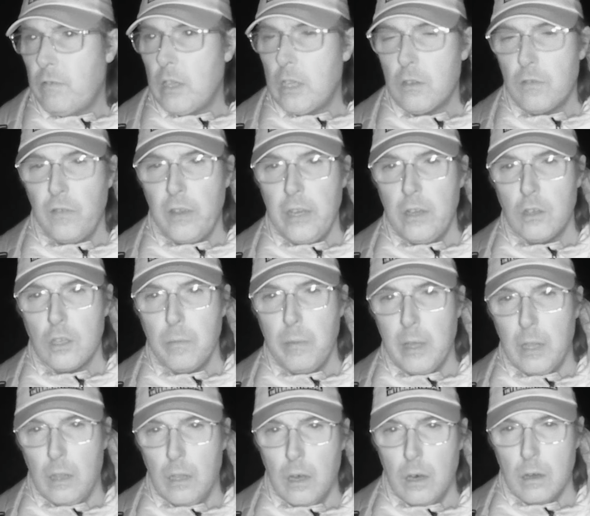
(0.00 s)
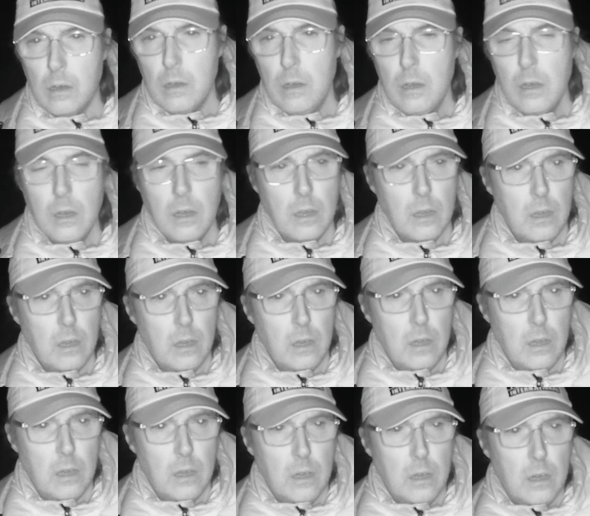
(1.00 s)
if this video is a bit long.
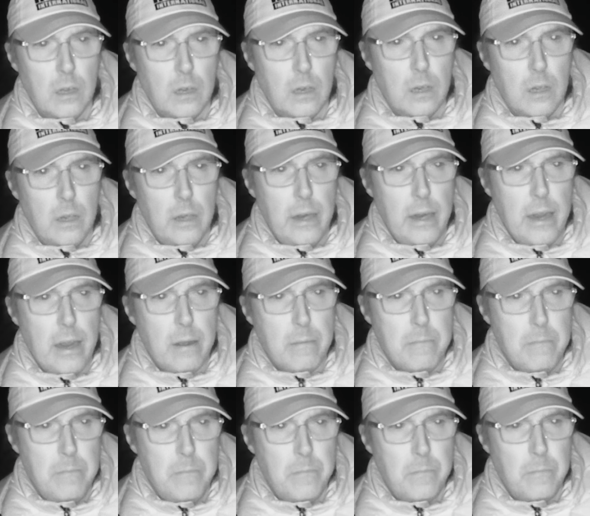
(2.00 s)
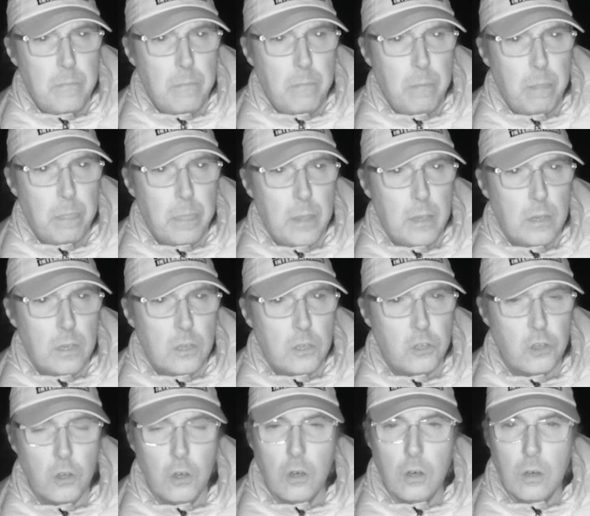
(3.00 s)
Um,
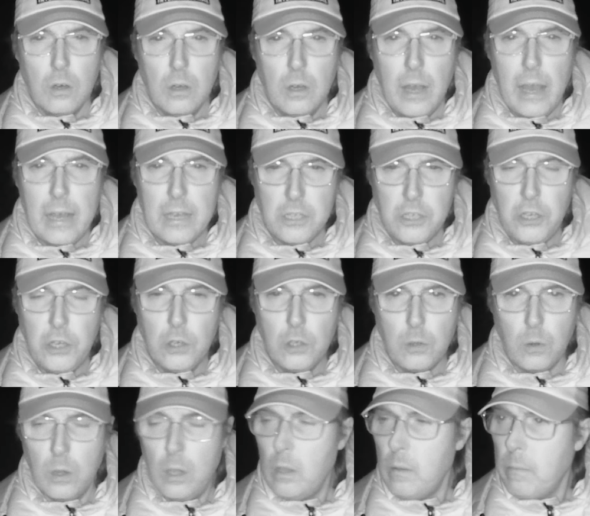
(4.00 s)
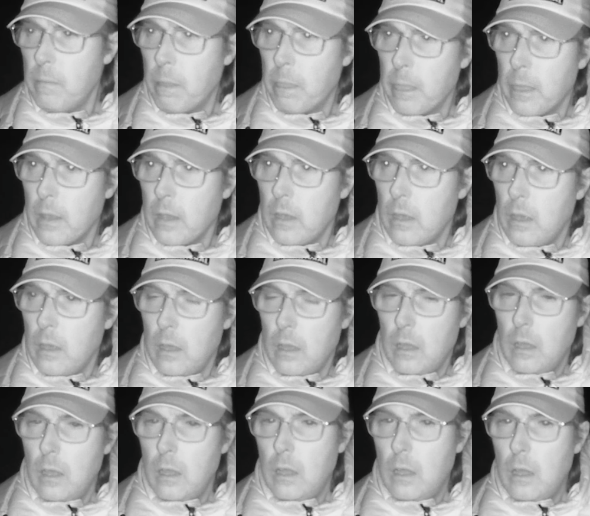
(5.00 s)
so, as usual,
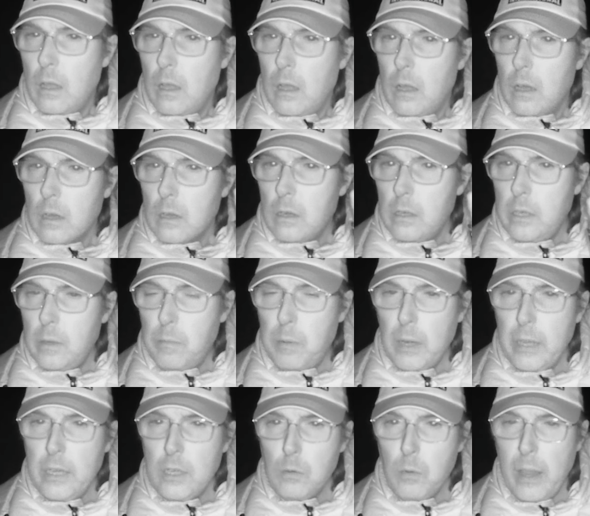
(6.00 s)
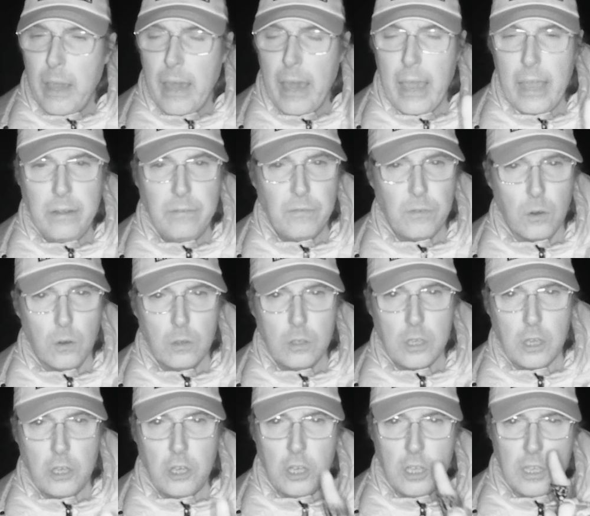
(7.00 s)
could you please wear
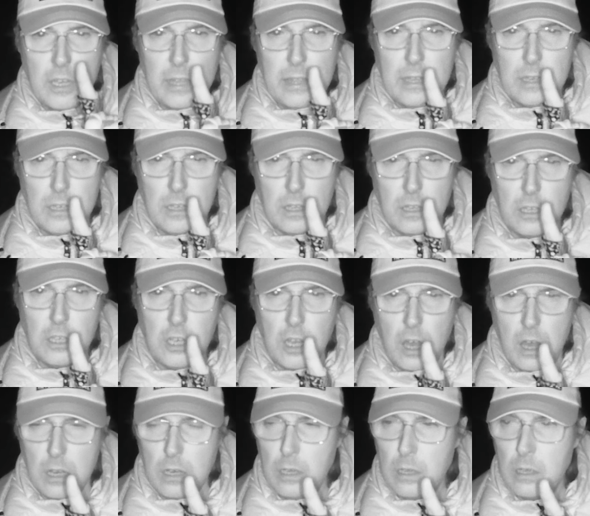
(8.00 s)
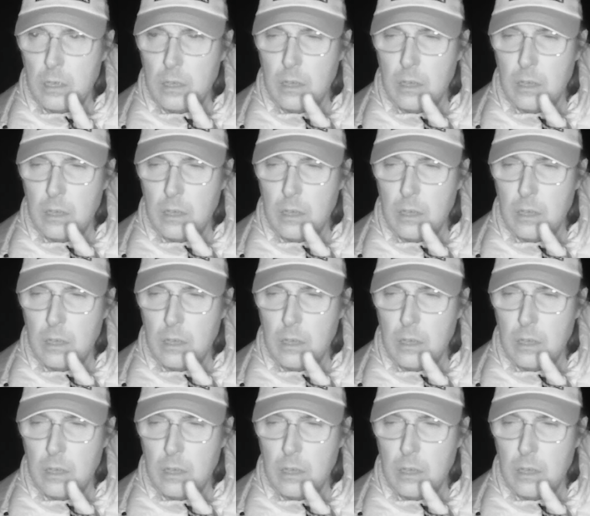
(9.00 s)
headphones? I should have said this at the start.